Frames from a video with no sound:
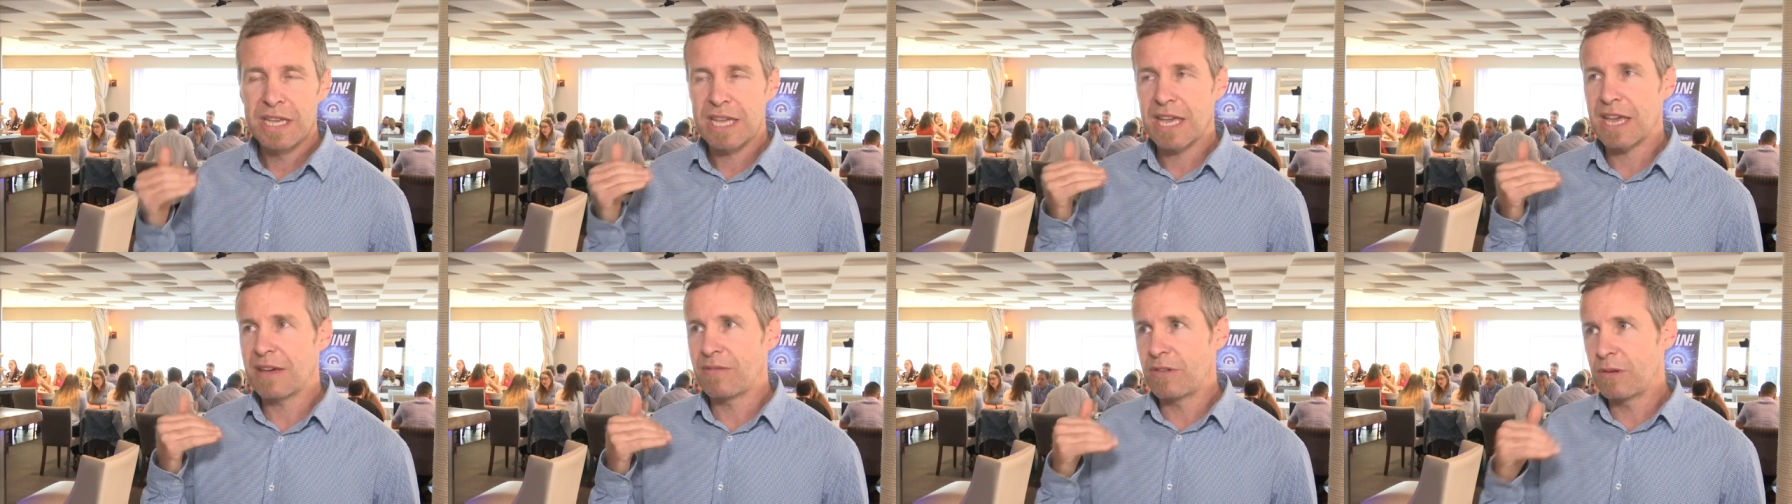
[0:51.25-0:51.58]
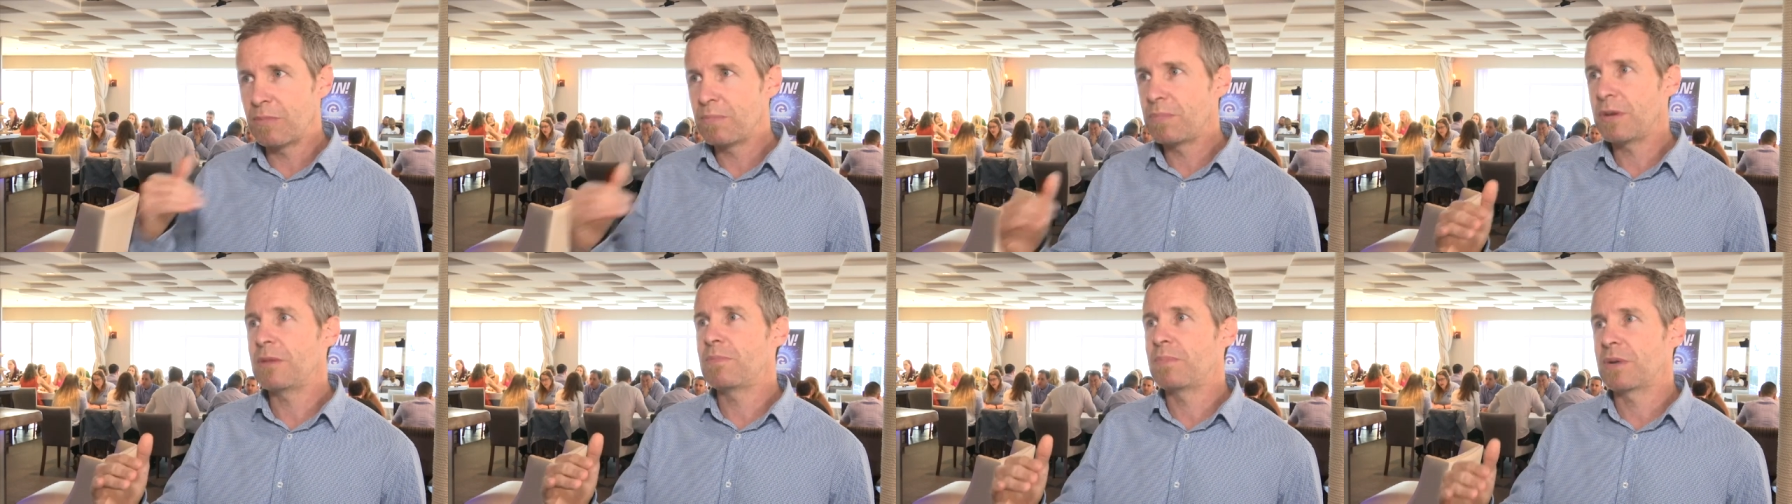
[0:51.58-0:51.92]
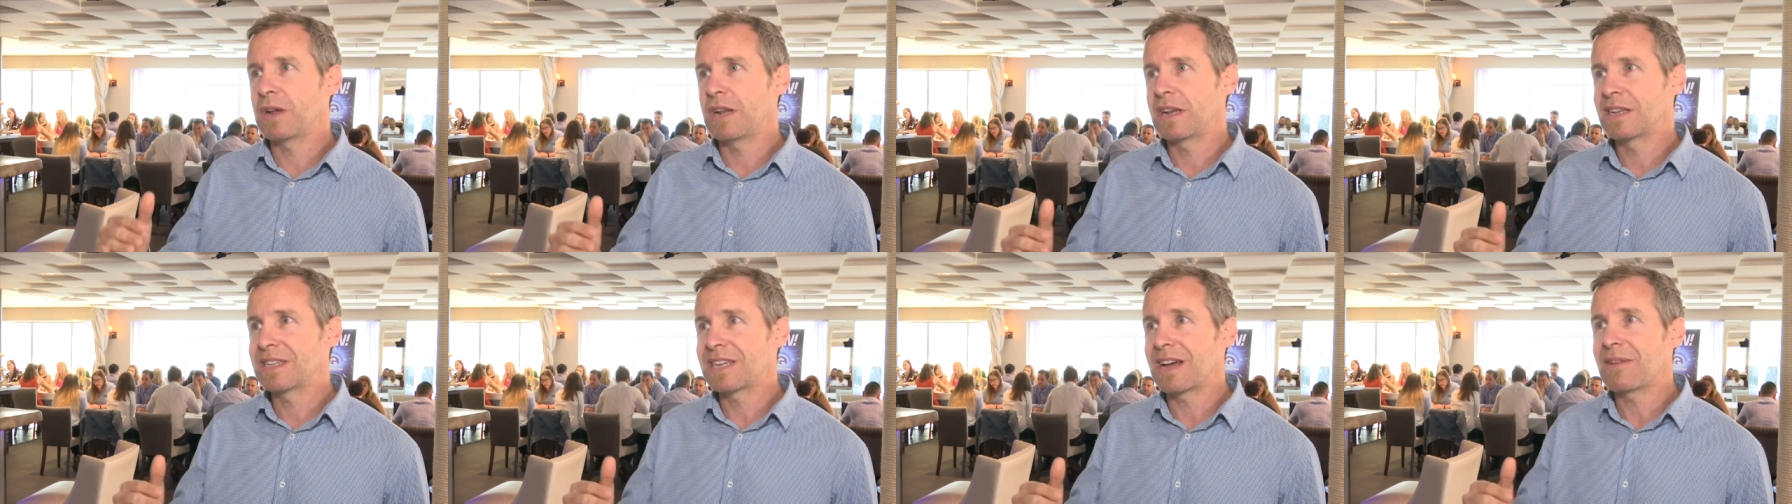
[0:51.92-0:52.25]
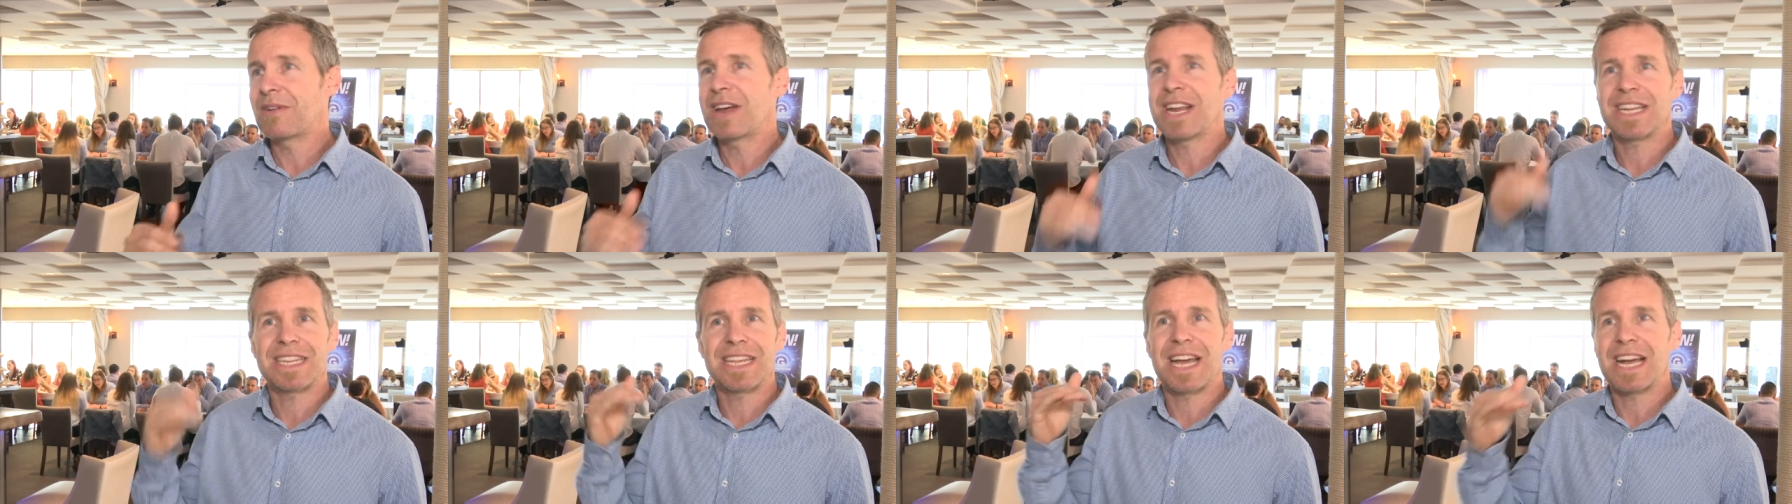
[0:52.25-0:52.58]
giving people
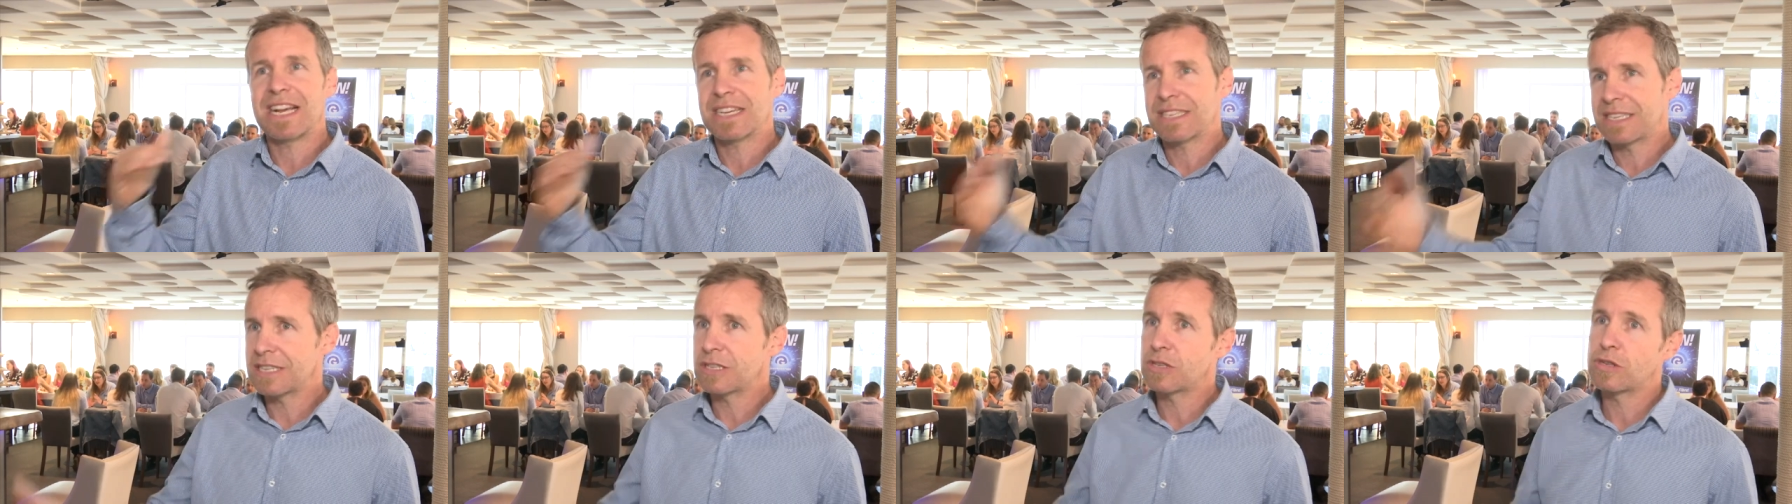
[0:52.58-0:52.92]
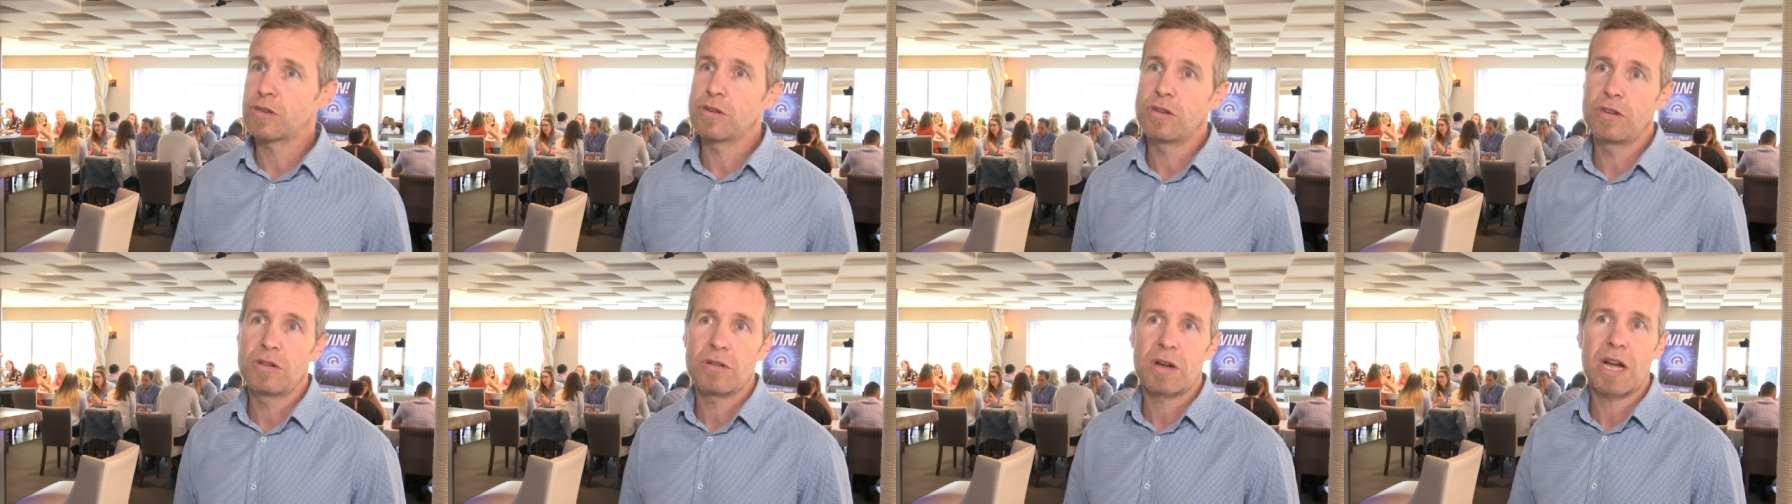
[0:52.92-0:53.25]
direct access to new